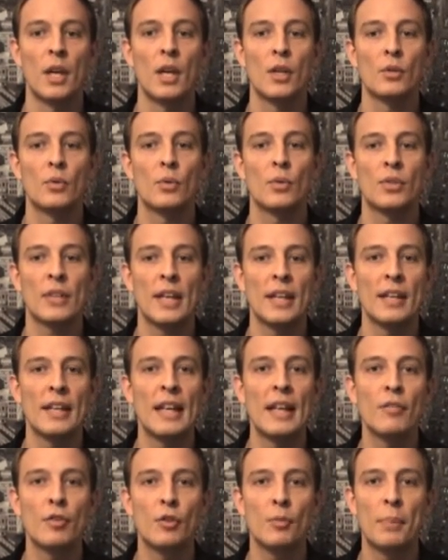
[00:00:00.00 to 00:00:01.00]
to
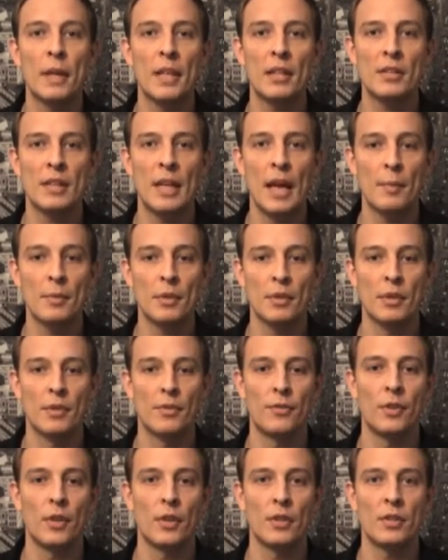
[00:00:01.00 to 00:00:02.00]
Scandinavia's biggest capital
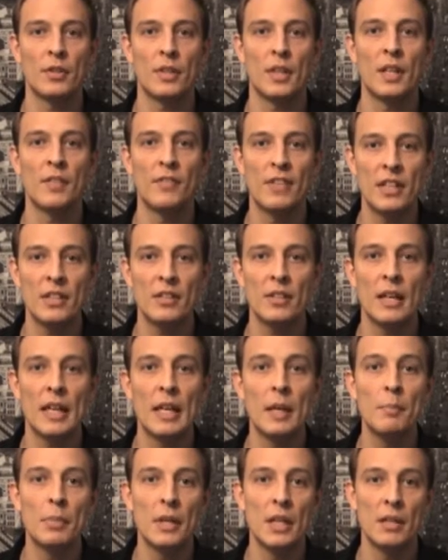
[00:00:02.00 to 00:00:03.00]
fund, Investor
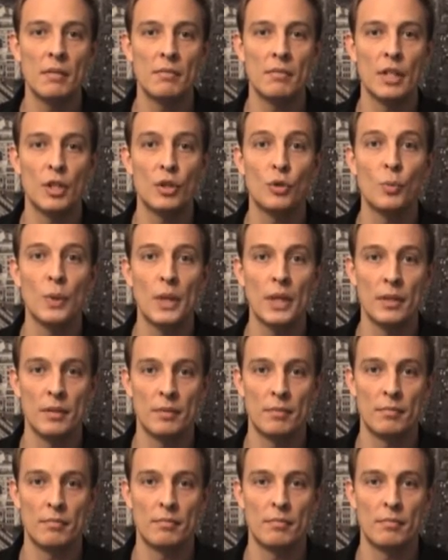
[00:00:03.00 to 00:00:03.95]
AB in Sweden.